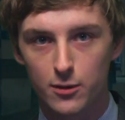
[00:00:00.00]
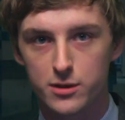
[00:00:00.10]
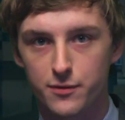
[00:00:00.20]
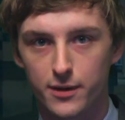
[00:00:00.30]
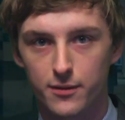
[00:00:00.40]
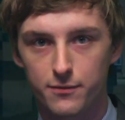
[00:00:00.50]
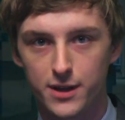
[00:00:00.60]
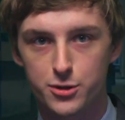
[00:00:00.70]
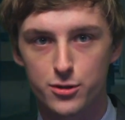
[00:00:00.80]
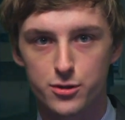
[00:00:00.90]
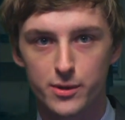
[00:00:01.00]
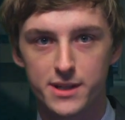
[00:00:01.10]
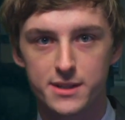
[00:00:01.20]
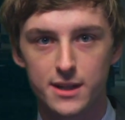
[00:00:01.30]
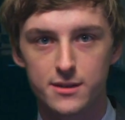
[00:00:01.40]
which fe- features three
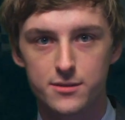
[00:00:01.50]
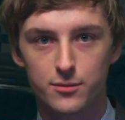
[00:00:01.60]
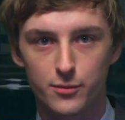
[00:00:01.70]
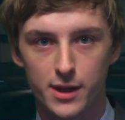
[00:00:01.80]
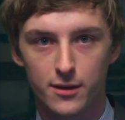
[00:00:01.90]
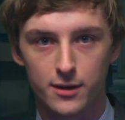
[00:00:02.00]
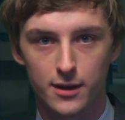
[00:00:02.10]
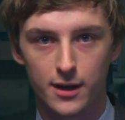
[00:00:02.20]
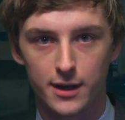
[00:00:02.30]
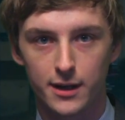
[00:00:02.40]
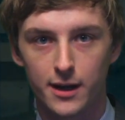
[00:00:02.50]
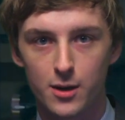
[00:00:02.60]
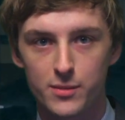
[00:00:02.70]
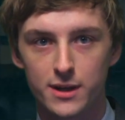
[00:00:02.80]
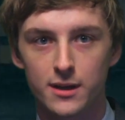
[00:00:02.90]
seats without uh, an
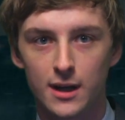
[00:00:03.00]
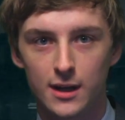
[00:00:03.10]
incumbent,